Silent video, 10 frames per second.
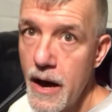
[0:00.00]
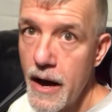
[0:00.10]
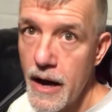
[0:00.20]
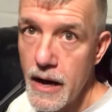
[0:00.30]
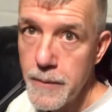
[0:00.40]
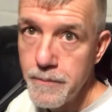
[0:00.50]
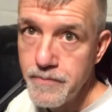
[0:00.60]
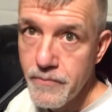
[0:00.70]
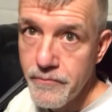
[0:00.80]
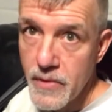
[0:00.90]

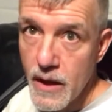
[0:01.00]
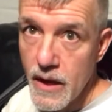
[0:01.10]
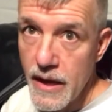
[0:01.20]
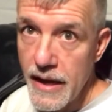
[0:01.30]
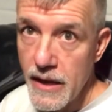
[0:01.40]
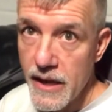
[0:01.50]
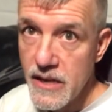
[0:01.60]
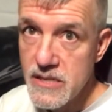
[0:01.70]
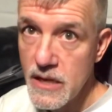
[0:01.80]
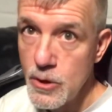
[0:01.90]
And like I
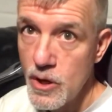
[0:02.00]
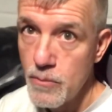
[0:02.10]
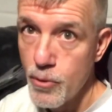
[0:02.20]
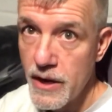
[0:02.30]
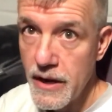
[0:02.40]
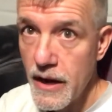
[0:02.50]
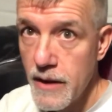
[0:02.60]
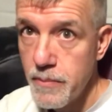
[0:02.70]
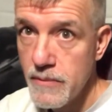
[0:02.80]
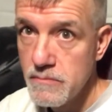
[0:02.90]
said, you can bring it
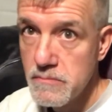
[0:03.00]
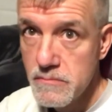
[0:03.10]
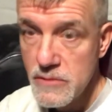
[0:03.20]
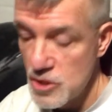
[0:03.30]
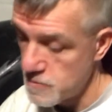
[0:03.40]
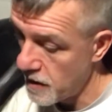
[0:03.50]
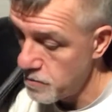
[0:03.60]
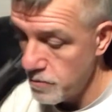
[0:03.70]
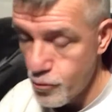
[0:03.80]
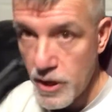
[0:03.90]
up just by
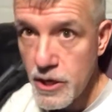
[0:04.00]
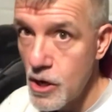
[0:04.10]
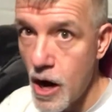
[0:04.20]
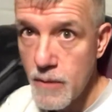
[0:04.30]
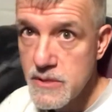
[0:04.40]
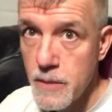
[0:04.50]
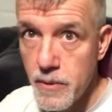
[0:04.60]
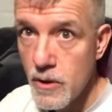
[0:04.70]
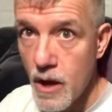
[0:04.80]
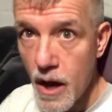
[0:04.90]
bringing your arms up a
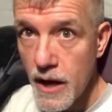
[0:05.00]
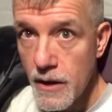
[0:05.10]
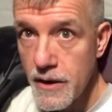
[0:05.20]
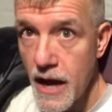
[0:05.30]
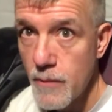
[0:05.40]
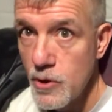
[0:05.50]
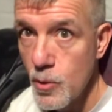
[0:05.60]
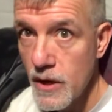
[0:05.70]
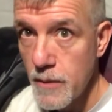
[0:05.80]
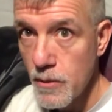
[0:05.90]
little higher. Now I'm
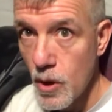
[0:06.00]
doing up